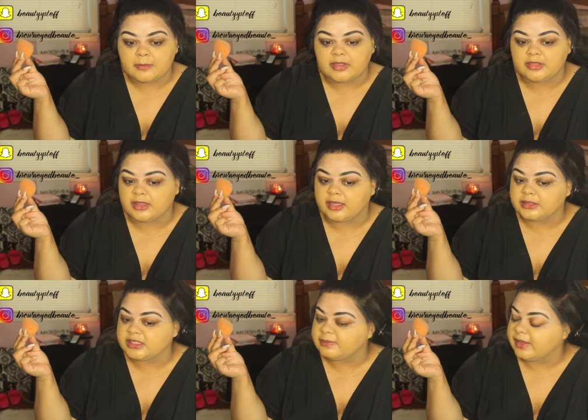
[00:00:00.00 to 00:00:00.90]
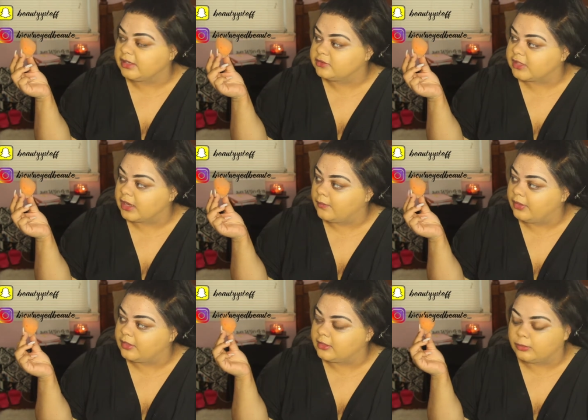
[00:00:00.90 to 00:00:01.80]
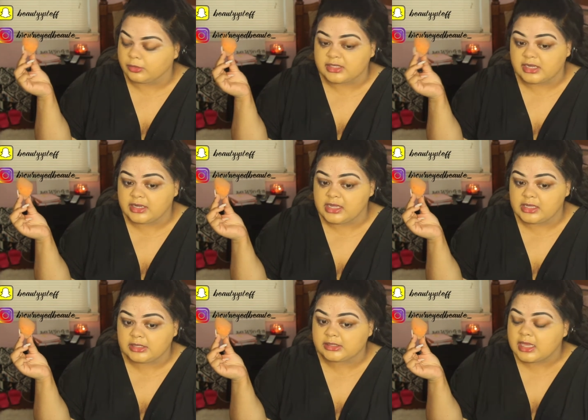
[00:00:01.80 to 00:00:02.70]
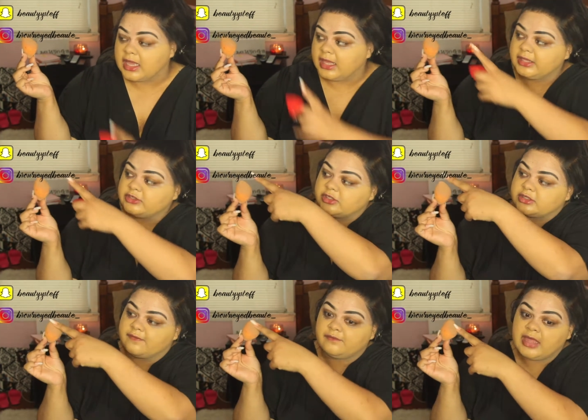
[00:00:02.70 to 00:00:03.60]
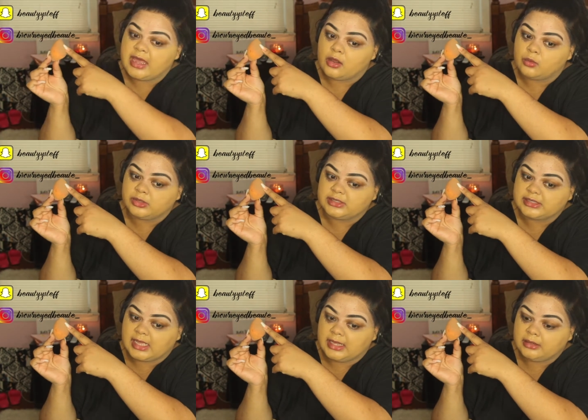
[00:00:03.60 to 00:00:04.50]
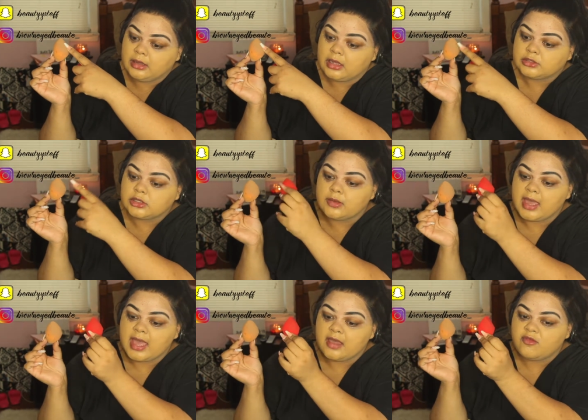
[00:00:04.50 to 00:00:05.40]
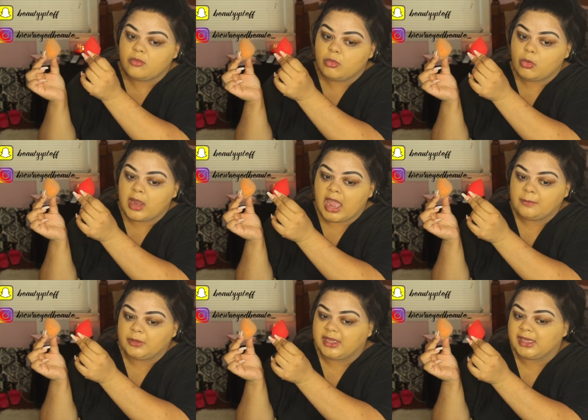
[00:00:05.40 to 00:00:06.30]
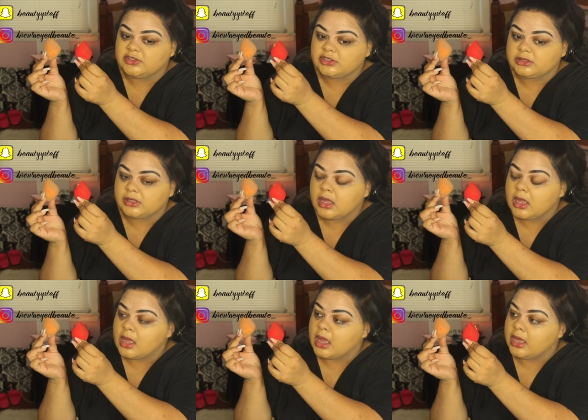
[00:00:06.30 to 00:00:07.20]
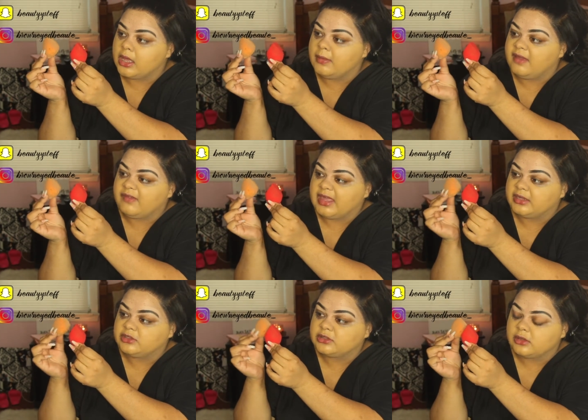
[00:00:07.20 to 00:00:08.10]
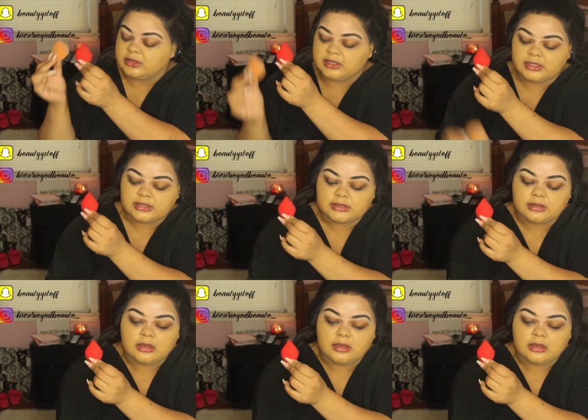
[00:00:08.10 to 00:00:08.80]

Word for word: Rather than like the sponge, like with Real Techniques, it's just flat on one side. So you have more application advantages on this,